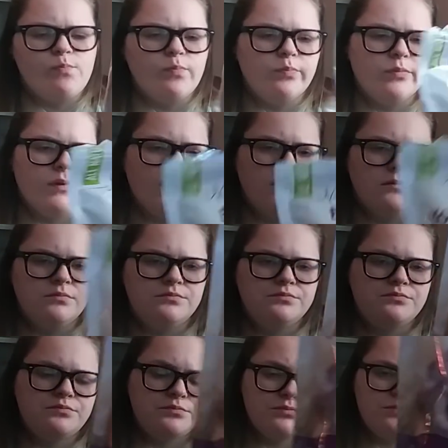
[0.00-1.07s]

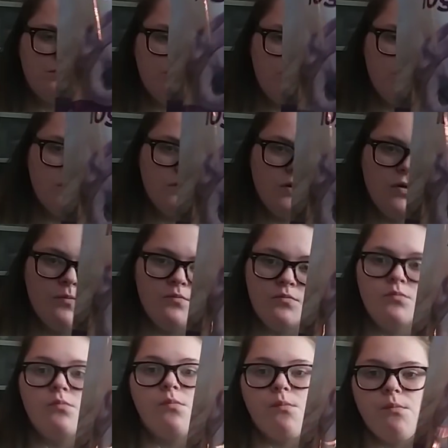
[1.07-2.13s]

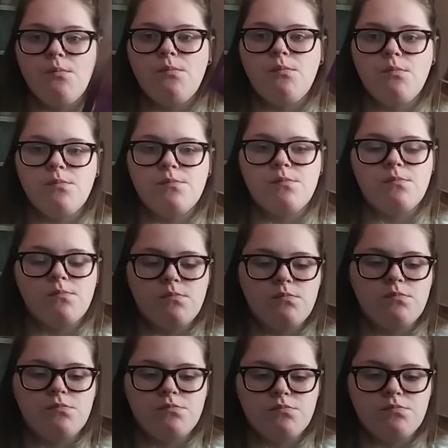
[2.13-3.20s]
(not speaking)